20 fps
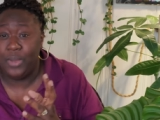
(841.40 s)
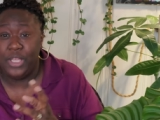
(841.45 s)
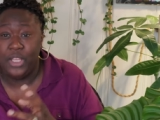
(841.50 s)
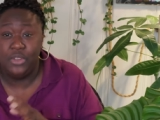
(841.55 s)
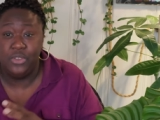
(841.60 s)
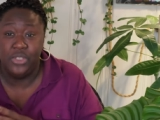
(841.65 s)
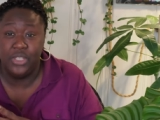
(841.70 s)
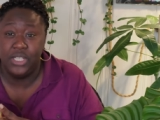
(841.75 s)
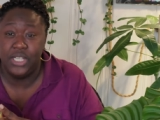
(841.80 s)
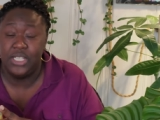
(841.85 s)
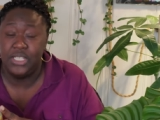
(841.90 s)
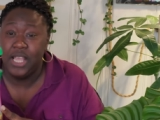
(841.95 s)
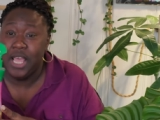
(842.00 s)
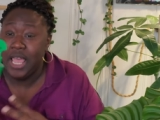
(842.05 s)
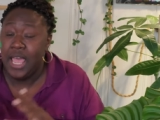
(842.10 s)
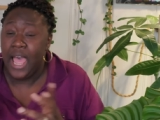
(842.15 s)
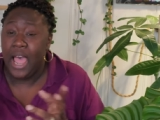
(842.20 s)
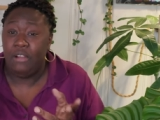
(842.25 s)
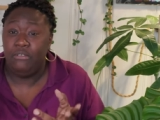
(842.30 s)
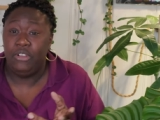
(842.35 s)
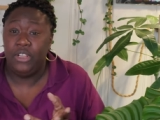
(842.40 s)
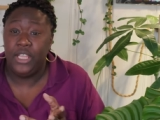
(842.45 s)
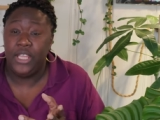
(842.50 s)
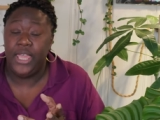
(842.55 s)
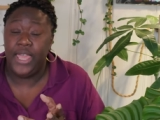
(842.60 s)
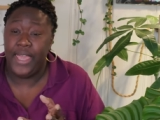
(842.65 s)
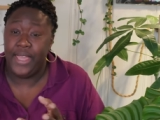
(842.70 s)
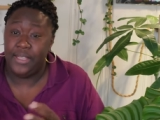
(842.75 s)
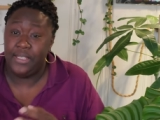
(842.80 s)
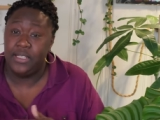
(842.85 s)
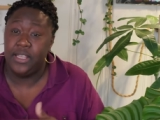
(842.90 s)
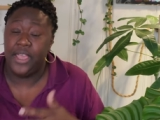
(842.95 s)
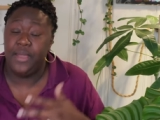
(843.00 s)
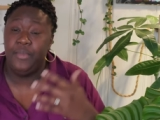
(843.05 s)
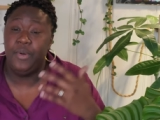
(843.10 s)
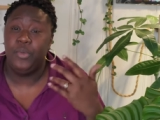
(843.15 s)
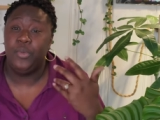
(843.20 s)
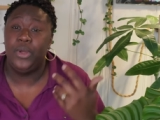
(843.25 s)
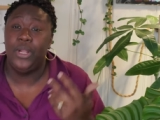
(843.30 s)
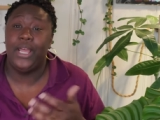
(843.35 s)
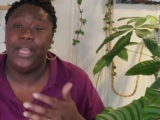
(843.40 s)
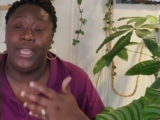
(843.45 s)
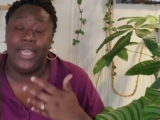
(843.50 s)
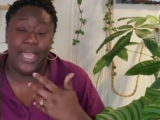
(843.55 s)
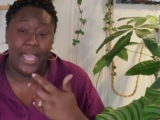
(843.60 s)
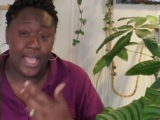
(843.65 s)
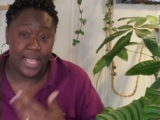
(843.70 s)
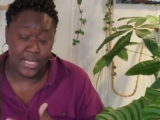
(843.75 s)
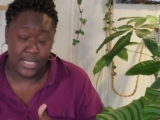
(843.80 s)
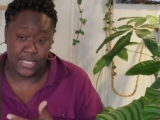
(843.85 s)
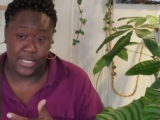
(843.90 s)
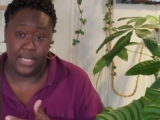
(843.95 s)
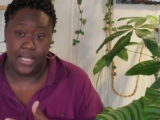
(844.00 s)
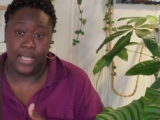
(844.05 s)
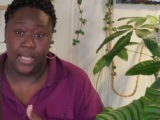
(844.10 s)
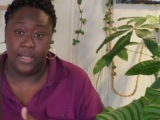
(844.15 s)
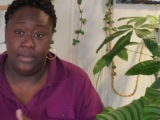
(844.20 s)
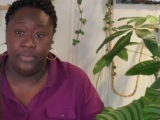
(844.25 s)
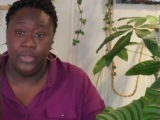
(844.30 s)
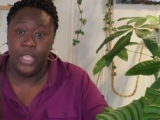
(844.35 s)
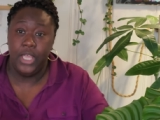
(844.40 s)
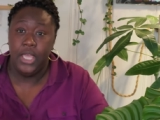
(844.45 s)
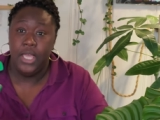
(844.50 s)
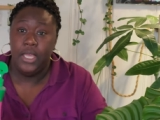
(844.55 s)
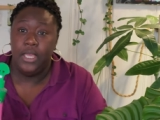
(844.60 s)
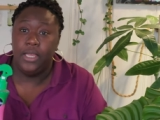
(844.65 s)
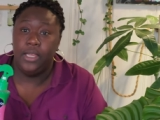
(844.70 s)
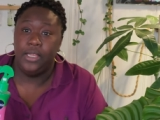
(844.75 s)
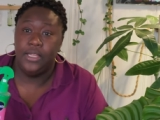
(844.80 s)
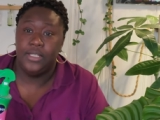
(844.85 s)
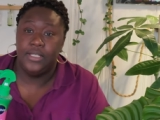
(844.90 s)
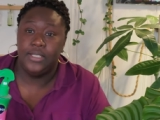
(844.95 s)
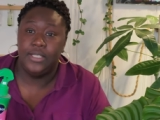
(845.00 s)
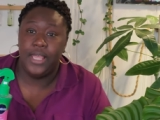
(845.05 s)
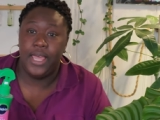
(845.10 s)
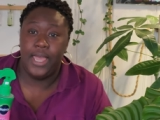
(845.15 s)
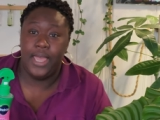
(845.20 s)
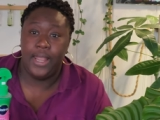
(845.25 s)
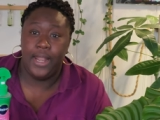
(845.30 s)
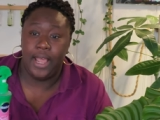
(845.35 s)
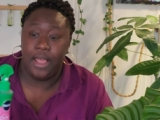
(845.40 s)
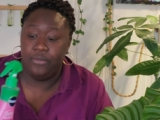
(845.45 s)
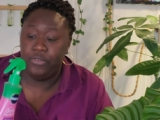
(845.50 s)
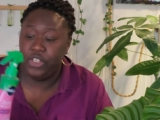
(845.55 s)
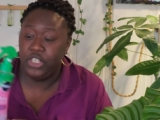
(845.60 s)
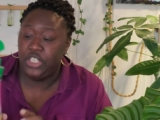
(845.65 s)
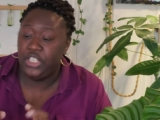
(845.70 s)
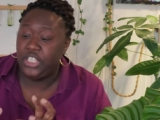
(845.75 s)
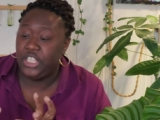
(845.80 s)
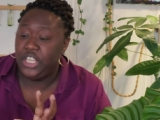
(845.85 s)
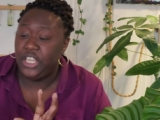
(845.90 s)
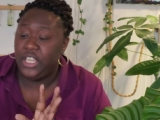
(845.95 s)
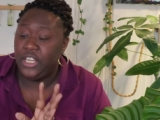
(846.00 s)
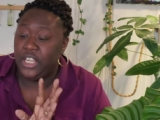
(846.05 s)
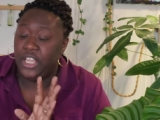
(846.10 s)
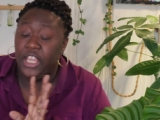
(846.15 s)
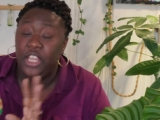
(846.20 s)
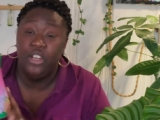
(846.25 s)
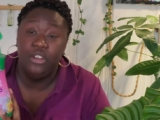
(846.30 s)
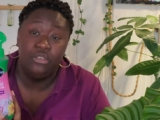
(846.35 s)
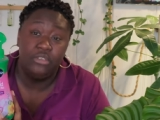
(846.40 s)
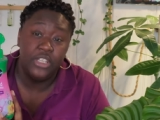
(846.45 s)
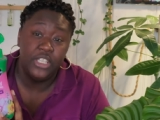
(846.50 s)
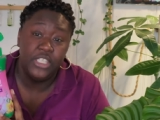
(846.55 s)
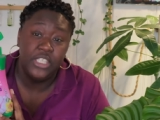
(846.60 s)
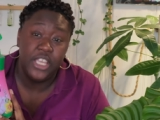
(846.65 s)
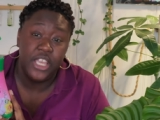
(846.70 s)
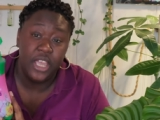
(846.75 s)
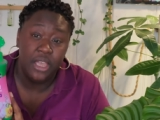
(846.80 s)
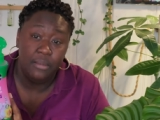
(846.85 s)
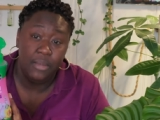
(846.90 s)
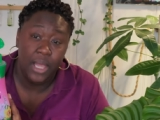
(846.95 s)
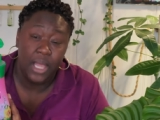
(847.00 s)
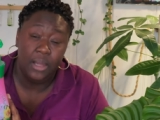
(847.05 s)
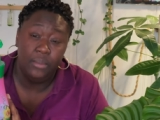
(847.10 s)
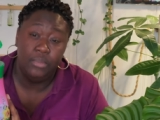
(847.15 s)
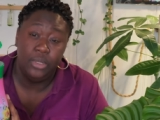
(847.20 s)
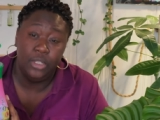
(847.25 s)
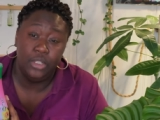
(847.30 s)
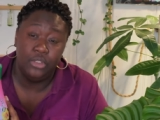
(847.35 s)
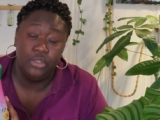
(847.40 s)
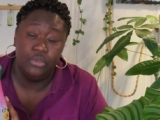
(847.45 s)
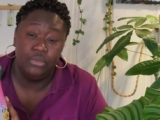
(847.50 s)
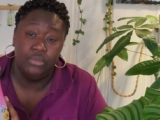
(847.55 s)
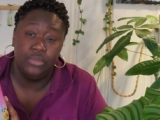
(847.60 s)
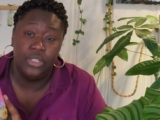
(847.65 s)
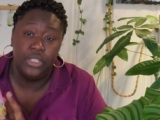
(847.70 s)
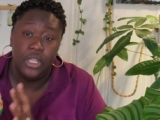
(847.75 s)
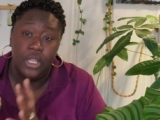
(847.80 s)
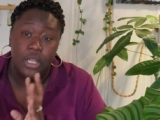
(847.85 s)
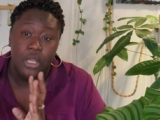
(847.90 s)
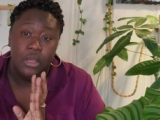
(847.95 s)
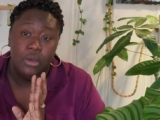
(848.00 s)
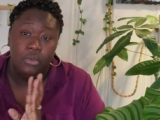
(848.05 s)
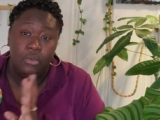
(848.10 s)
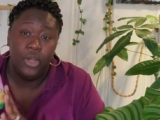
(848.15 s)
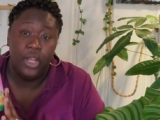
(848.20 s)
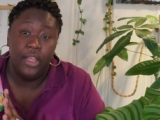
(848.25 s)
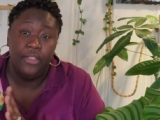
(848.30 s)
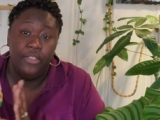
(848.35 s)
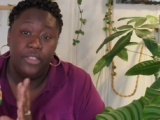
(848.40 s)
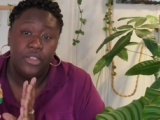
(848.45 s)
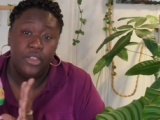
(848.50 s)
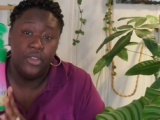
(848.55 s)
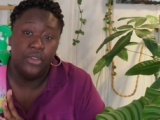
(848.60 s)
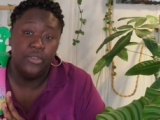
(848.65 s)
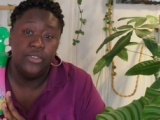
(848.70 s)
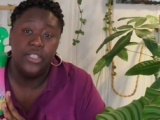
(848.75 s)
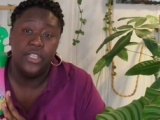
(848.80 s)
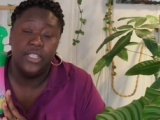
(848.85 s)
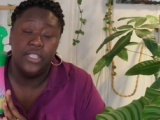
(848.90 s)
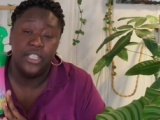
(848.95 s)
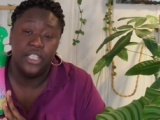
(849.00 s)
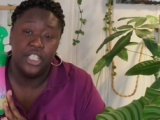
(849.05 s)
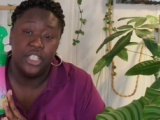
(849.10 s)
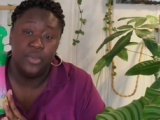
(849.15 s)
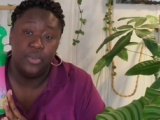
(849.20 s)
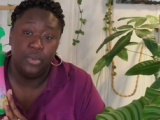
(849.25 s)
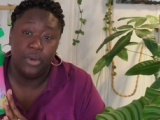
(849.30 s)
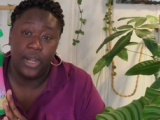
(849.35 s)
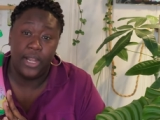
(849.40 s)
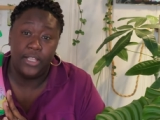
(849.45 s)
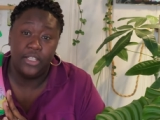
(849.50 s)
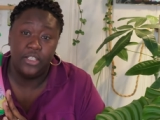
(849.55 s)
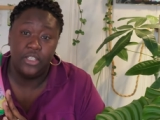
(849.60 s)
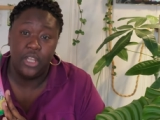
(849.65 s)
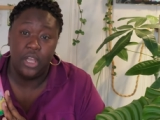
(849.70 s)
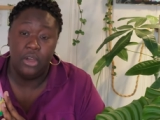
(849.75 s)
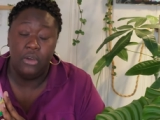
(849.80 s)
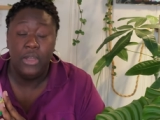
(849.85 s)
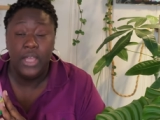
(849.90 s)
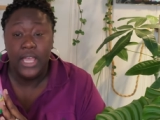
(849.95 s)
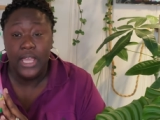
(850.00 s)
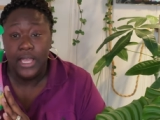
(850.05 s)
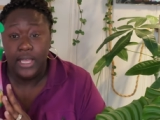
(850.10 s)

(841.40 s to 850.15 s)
me using this? I really can't say, but what I can say is that I've just seen increase in my blooms with using the spray. So